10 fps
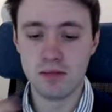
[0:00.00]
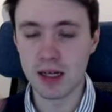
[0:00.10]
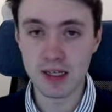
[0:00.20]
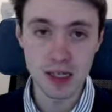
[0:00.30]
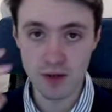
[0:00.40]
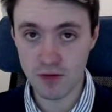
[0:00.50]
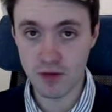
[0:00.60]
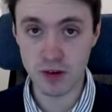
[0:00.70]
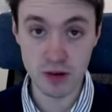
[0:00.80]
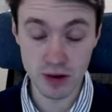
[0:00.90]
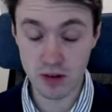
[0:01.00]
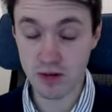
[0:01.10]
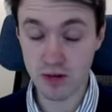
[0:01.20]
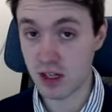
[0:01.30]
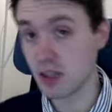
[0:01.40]
idea of furthering the
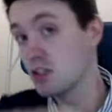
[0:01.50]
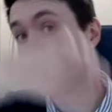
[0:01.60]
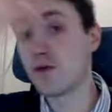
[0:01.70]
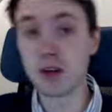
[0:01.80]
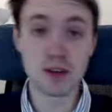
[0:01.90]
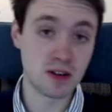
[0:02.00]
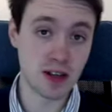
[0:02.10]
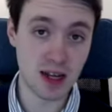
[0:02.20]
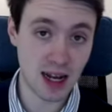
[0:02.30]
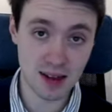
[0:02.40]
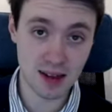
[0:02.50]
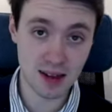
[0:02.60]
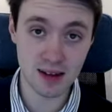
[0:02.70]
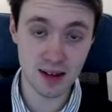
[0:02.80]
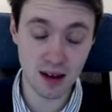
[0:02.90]
frontiers further than
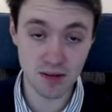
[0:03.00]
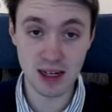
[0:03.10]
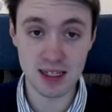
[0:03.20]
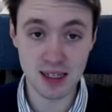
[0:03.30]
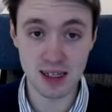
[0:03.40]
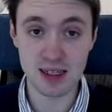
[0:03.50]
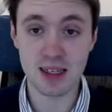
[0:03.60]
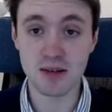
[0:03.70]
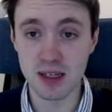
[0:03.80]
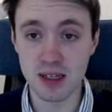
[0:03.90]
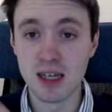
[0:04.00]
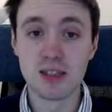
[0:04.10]
anything of classical antiquity.